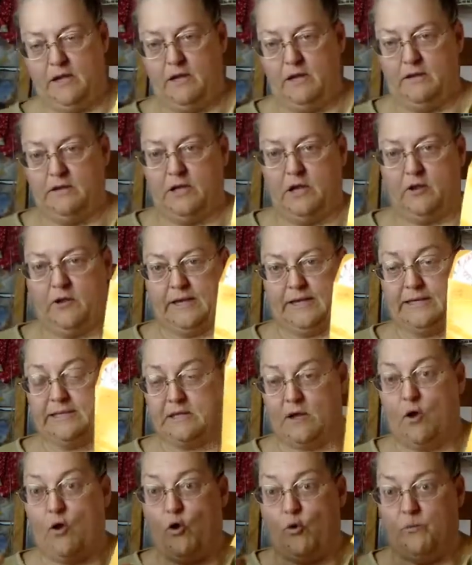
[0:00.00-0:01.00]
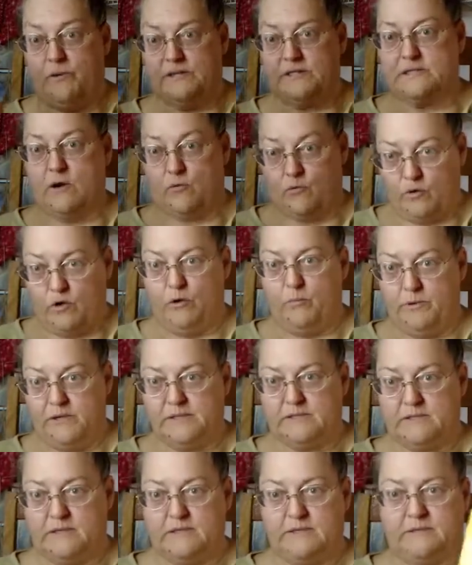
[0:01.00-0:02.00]
it's a whole business, a real
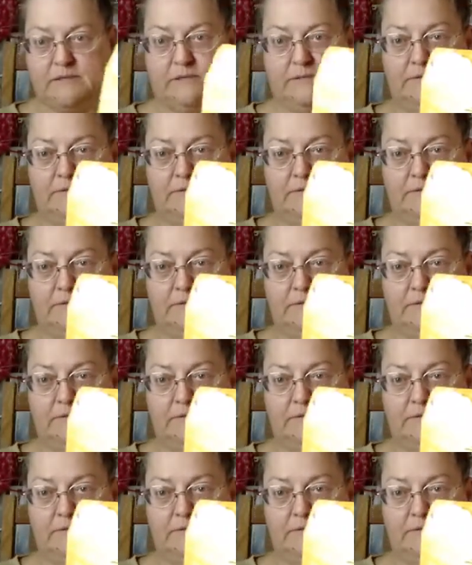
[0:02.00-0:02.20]
business,